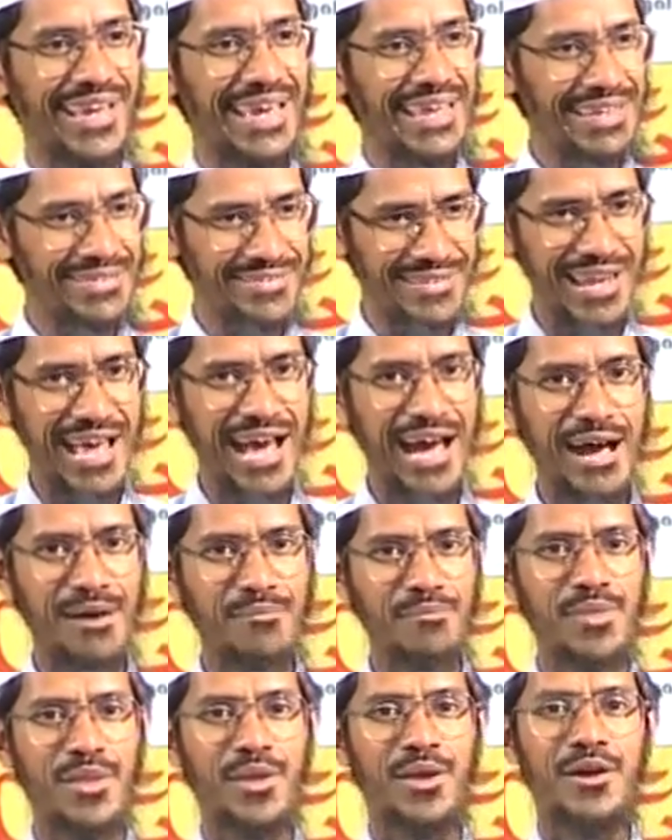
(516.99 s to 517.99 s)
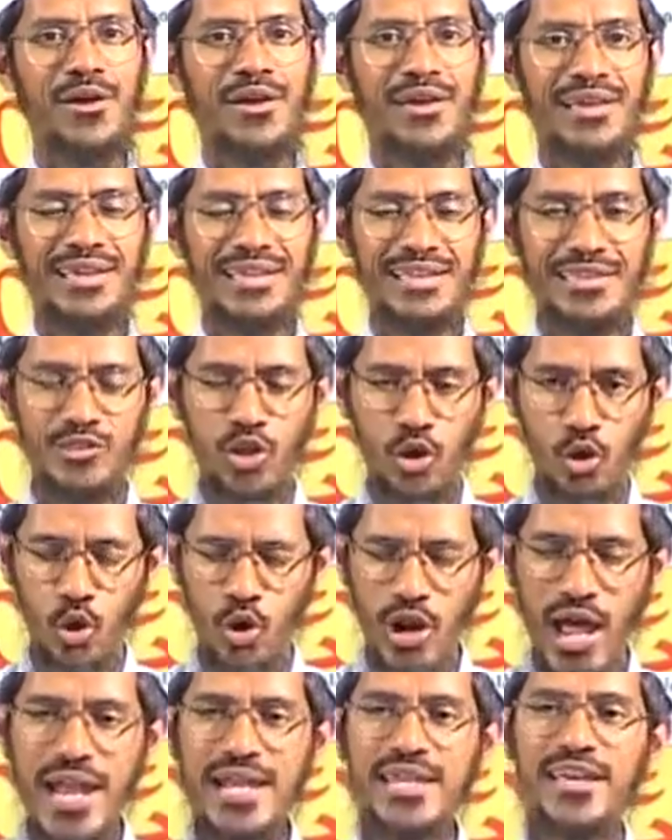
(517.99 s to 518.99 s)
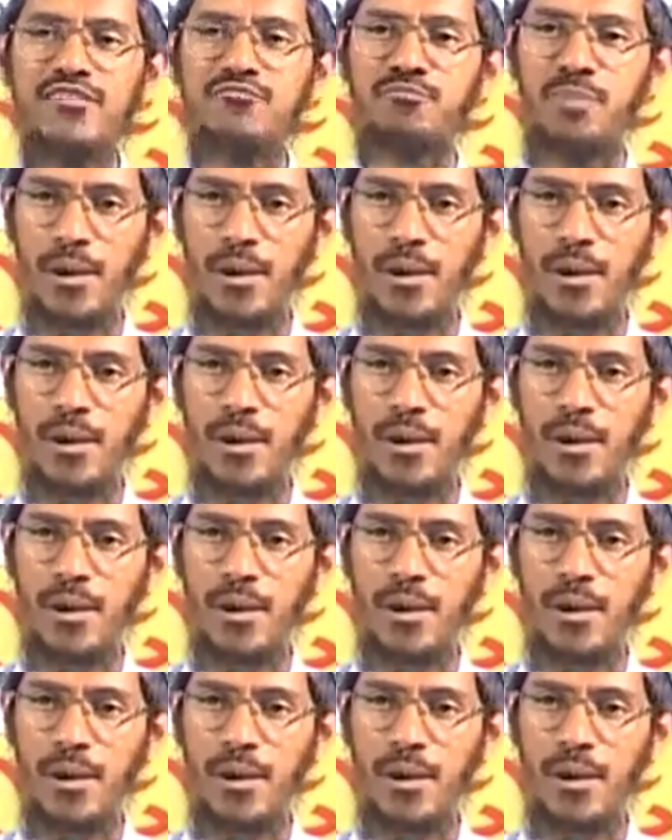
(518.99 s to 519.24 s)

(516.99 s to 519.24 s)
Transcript: In Islam, the Quran gives